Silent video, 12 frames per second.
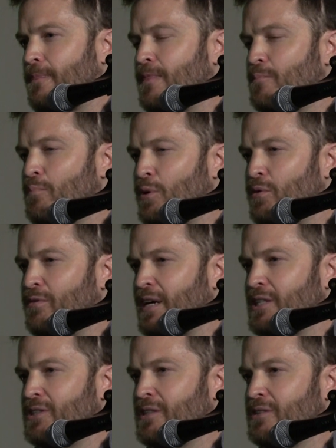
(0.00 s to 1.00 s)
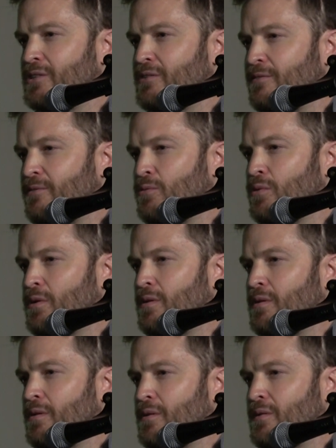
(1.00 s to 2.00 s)
the motivations
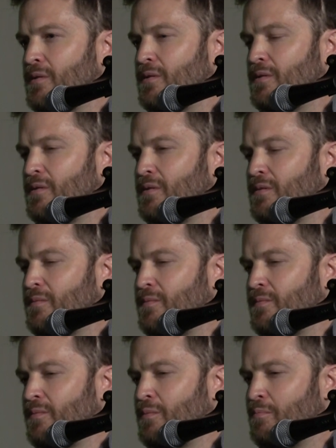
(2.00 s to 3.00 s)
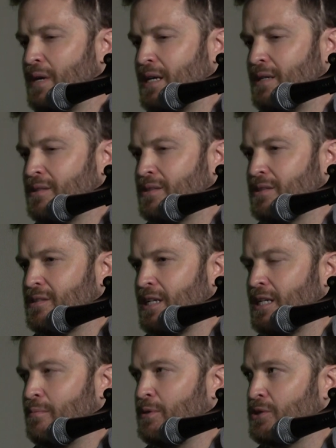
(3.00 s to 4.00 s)
for making
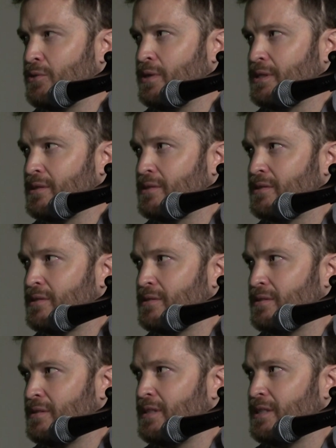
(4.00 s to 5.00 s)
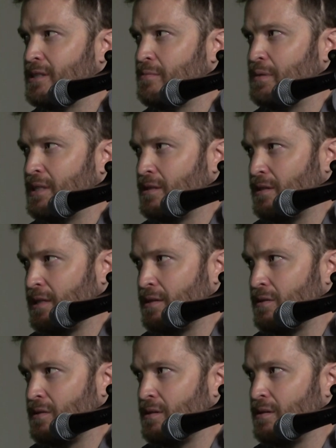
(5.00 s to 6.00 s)
sustainable choices need to be
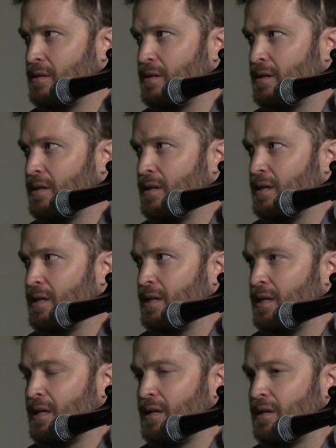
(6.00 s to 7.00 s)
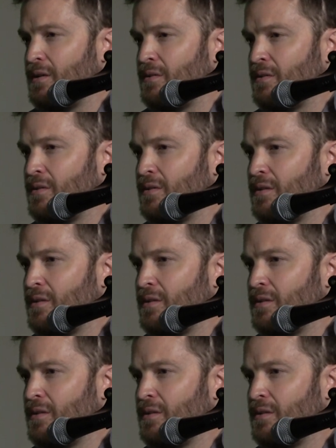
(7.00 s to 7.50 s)
clear. And